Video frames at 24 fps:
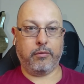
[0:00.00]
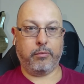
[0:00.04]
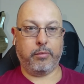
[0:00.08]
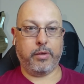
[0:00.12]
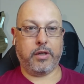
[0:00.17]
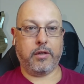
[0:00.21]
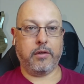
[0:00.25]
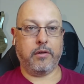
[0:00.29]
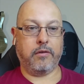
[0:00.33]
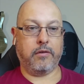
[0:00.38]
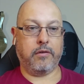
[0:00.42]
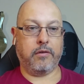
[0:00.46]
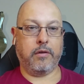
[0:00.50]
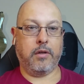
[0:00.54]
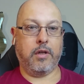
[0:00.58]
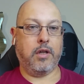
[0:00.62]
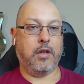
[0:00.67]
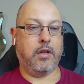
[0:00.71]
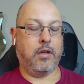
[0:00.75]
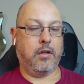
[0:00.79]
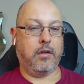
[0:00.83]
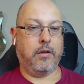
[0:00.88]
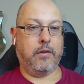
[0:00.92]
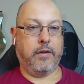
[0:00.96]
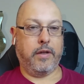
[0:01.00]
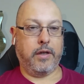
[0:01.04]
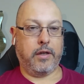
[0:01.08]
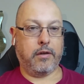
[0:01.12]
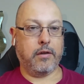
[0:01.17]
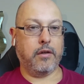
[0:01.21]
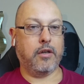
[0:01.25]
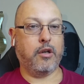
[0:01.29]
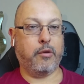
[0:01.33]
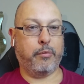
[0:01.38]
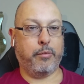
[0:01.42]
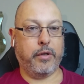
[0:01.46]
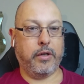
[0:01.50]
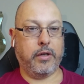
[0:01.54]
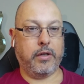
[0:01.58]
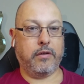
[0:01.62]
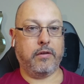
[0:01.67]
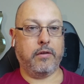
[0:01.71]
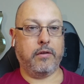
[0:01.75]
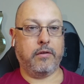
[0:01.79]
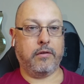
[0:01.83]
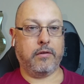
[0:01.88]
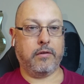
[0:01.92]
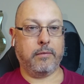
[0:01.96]
because they're good
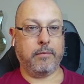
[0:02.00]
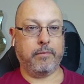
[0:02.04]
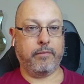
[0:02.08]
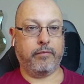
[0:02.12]
operators